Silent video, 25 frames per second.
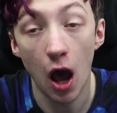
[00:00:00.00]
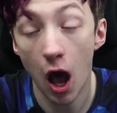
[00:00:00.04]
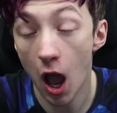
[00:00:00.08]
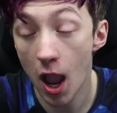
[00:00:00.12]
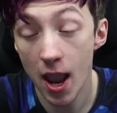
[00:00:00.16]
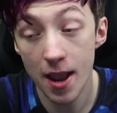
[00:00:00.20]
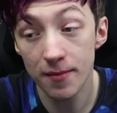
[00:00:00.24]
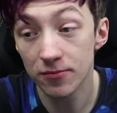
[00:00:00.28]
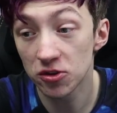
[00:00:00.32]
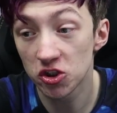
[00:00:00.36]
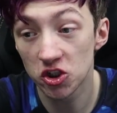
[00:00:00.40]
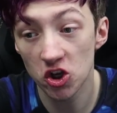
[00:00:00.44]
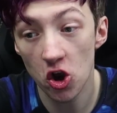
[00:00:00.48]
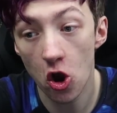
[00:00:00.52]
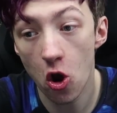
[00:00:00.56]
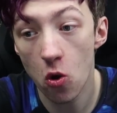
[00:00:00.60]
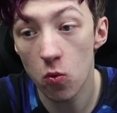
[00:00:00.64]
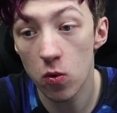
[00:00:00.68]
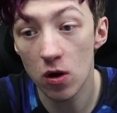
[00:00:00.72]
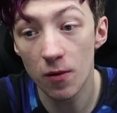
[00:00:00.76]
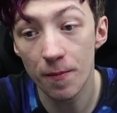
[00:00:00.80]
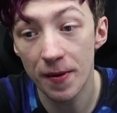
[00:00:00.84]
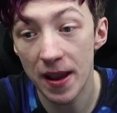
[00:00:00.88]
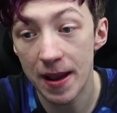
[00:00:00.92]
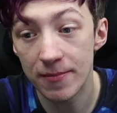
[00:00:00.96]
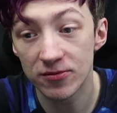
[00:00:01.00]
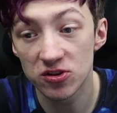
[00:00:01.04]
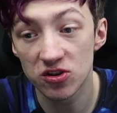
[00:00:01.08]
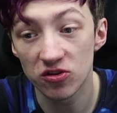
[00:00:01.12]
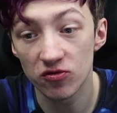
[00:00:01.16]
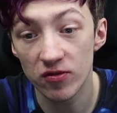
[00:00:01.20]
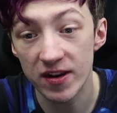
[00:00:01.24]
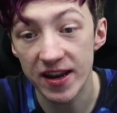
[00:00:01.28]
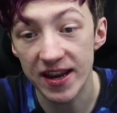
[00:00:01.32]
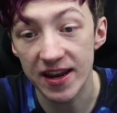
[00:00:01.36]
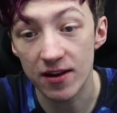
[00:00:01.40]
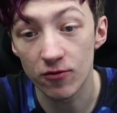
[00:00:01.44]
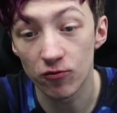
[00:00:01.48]
I am sure we'll be able
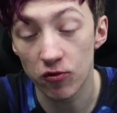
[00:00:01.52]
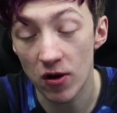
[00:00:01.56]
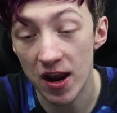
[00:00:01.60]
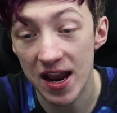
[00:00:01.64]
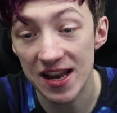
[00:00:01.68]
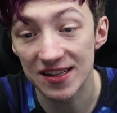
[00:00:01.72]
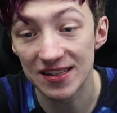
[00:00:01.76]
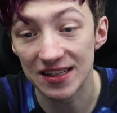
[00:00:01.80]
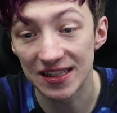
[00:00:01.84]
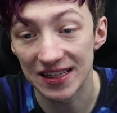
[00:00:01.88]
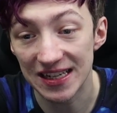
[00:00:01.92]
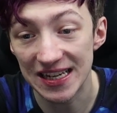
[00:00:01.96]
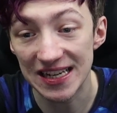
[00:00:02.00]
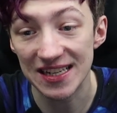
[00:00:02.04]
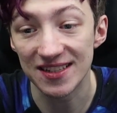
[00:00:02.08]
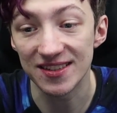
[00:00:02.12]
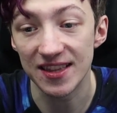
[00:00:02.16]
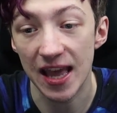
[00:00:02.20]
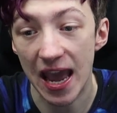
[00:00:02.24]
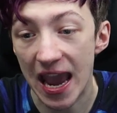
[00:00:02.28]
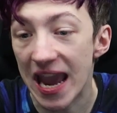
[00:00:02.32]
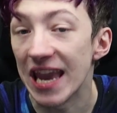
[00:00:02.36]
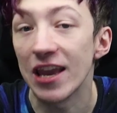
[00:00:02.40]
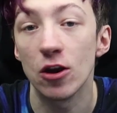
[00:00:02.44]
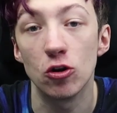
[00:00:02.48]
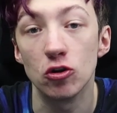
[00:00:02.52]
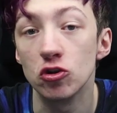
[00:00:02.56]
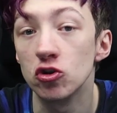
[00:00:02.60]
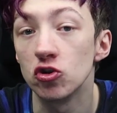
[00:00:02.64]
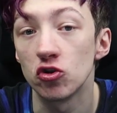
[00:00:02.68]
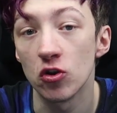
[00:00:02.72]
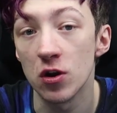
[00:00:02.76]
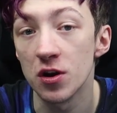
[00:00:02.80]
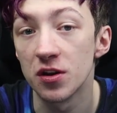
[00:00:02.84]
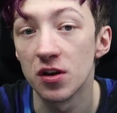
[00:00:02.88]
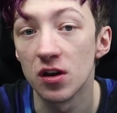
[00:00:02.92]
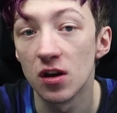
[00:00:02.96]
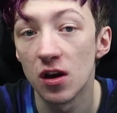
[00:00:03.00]
to raise at least
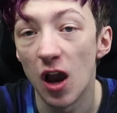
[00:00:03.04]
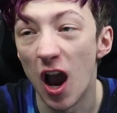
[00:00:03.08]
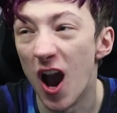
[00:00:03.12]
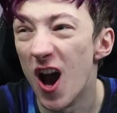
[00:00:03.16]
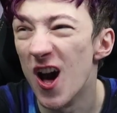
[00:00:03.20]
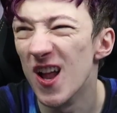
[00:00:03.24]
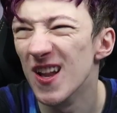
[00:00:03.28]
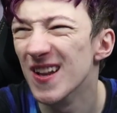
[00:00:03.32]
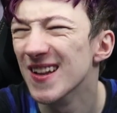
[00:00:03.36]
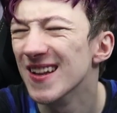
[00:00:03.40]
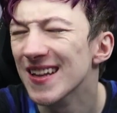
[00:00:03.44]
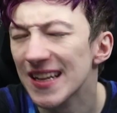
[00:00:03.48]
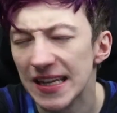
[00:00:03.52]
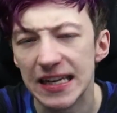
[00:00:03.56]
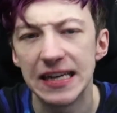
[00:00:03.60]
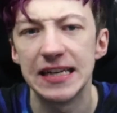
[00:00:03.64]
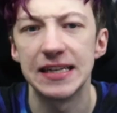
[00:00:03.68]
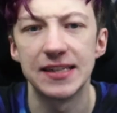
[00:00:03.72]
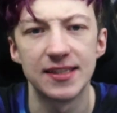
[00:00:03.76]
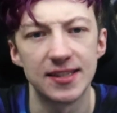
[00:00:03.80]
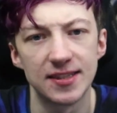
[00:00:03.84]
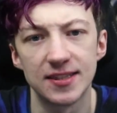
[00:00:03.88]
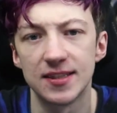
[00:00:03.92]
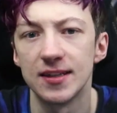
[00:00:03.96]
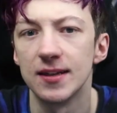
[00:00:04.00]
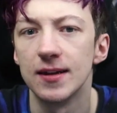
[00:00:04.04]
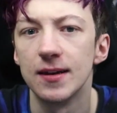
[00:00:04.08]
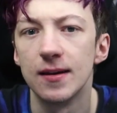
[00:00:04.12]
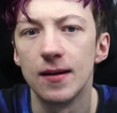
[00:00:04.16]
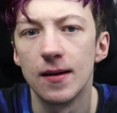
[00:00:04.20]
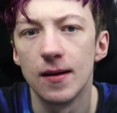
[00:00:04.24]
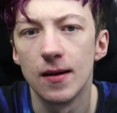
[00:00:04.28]
800. At least.